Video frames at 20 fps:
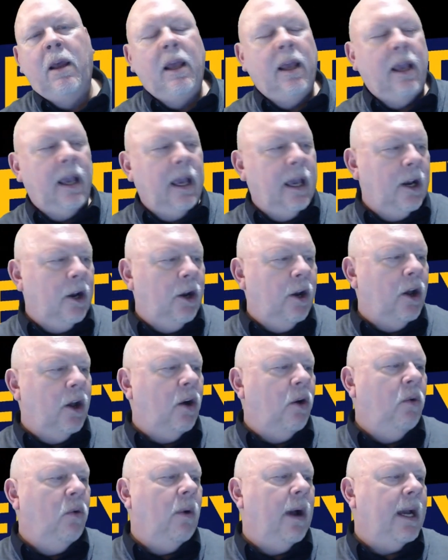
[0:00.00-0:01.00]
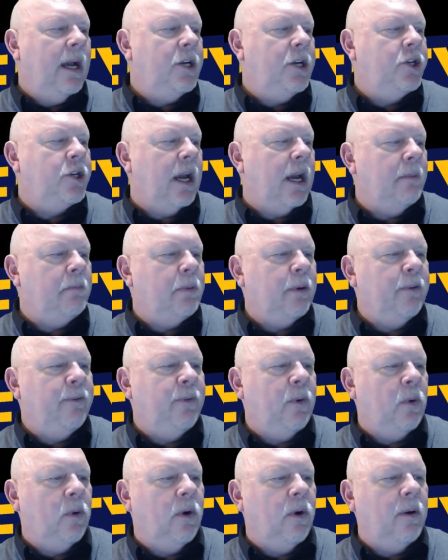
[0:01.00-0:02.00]
In no way, shape, or
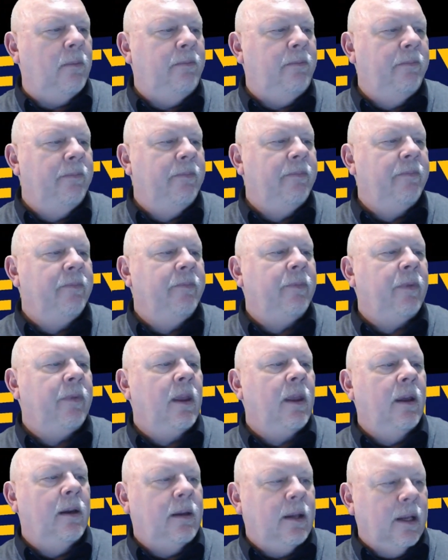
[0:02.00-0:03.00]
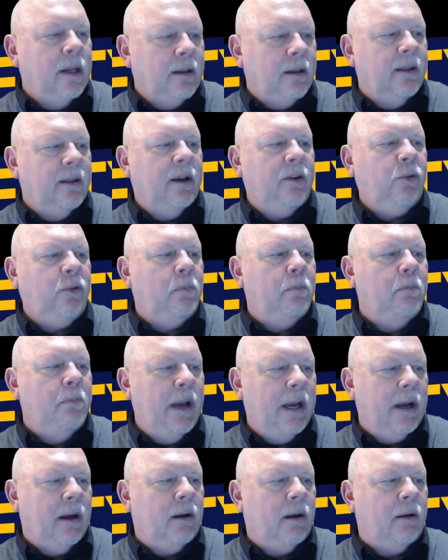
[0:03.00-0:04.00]
form did this
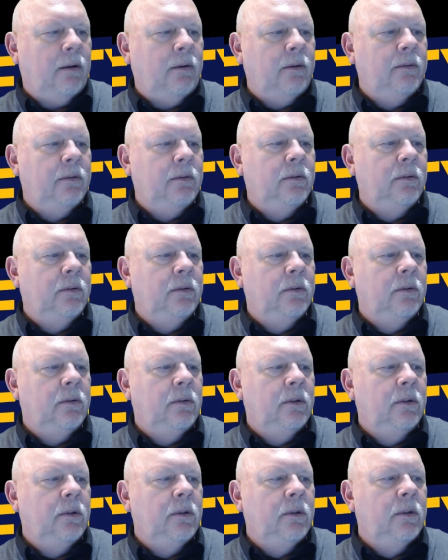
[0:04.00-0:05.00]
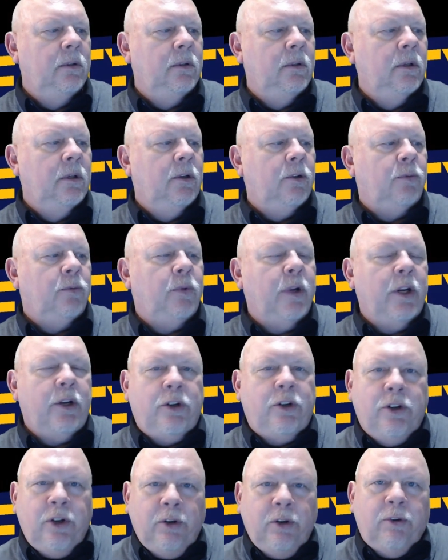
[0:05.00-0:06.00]
bill
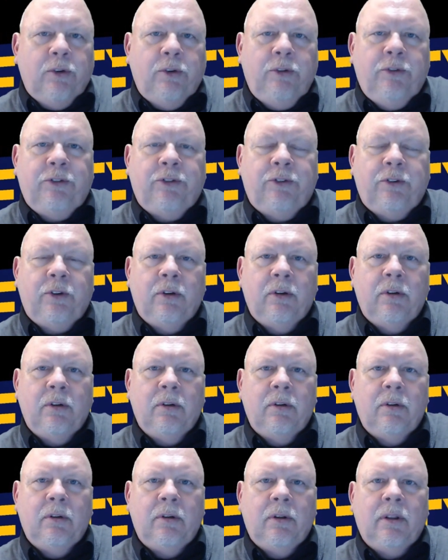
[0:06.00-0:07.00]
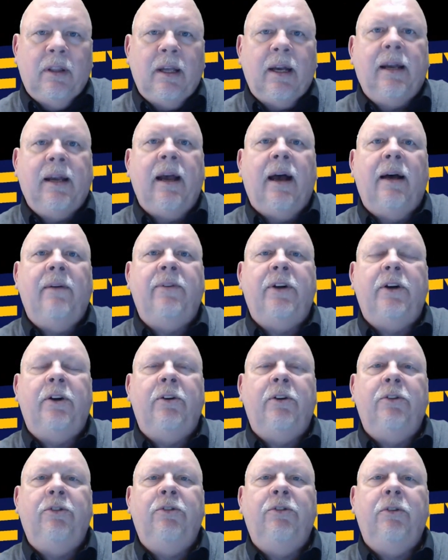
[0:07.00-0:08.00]
reduce the
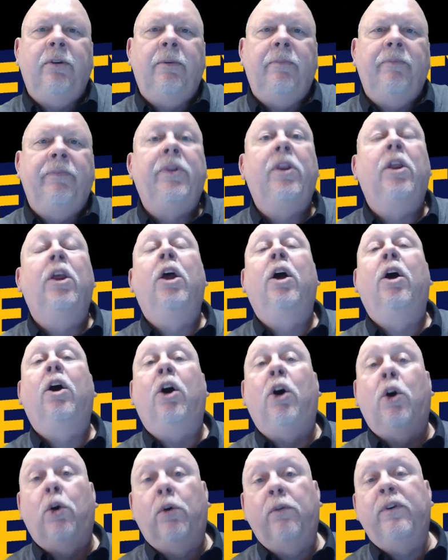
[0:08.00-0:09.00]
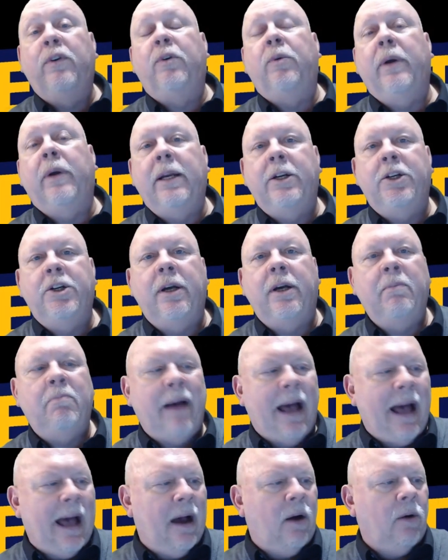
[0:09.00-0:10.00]
governor's overreaching
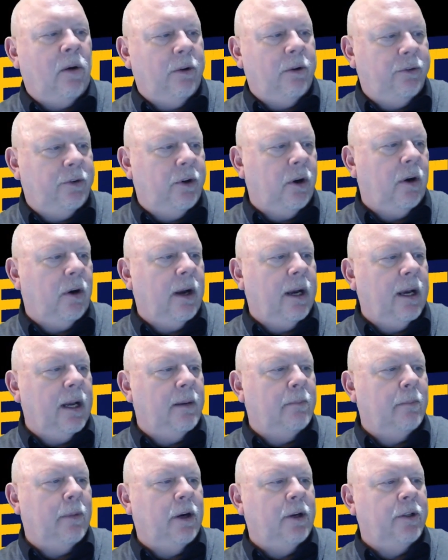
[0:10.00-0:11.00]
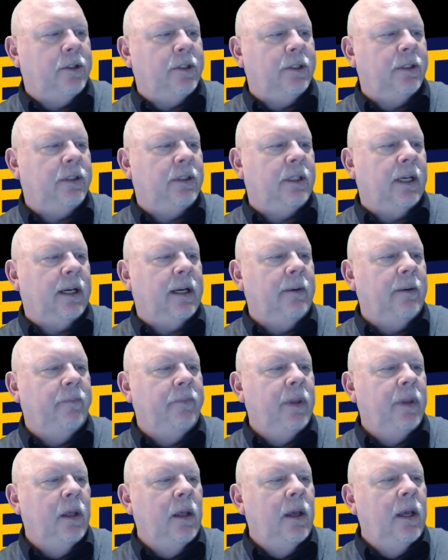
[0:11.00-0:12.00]
powers during an emergency.
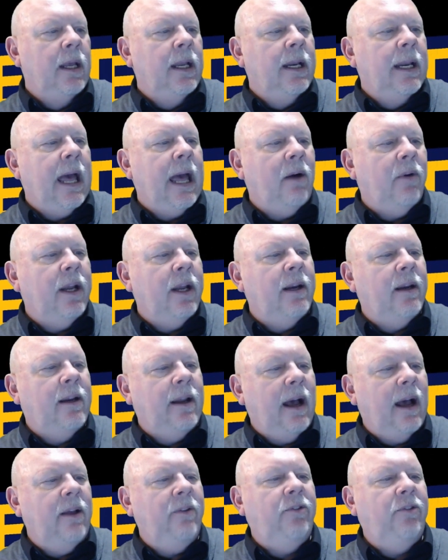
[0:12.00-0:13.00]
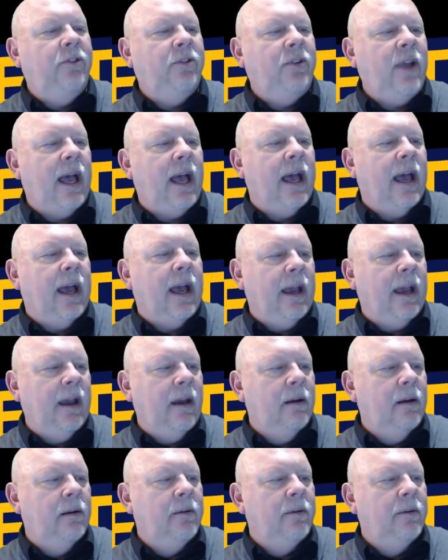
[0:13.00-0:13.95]
Now, it does say